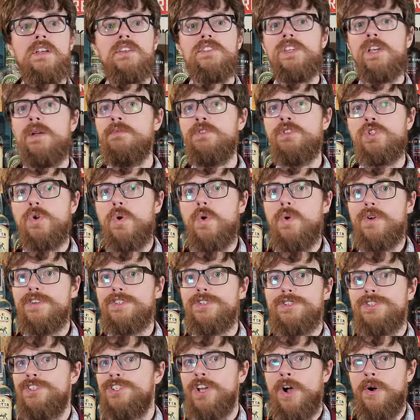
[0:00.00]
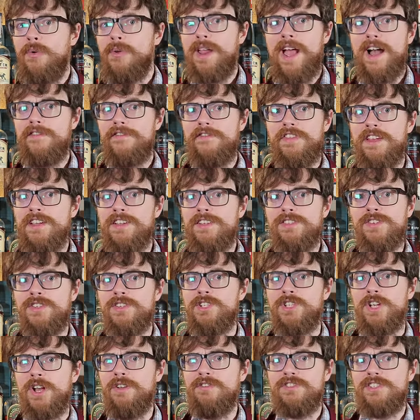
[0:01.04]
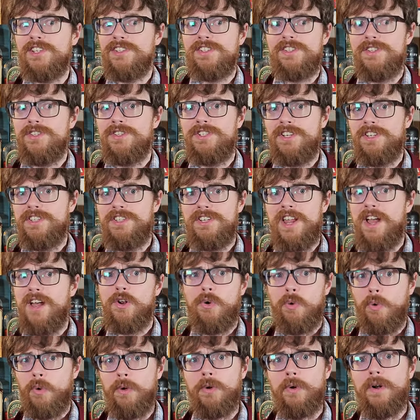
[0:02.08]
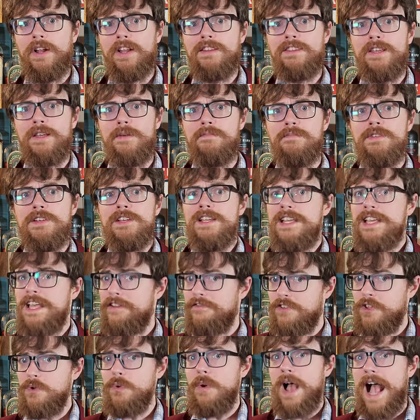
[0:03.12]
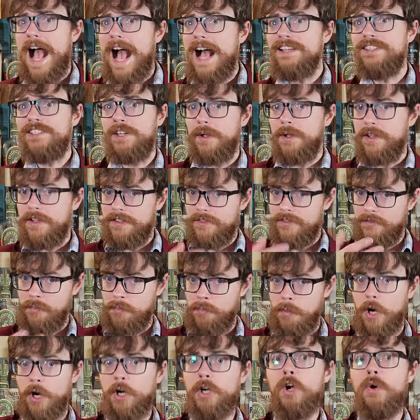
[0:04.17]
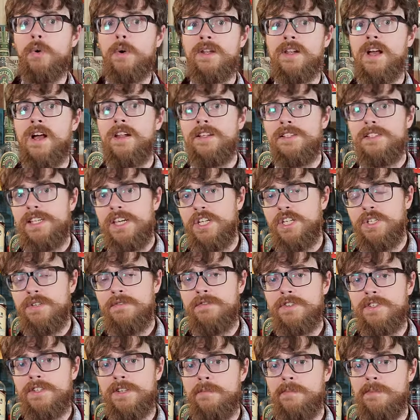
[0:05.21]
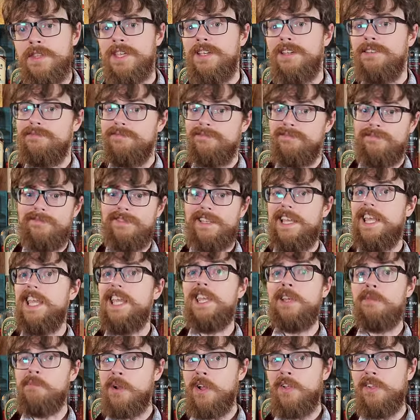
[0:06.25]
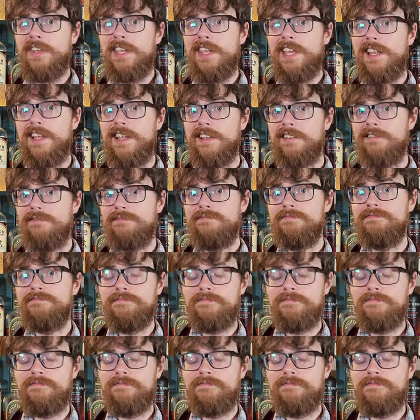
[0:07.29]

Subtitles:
Some stores don't have things on shelves because they're just not ordering them. If you ask Marco at Nana's Kitchen for something, he can probably get it.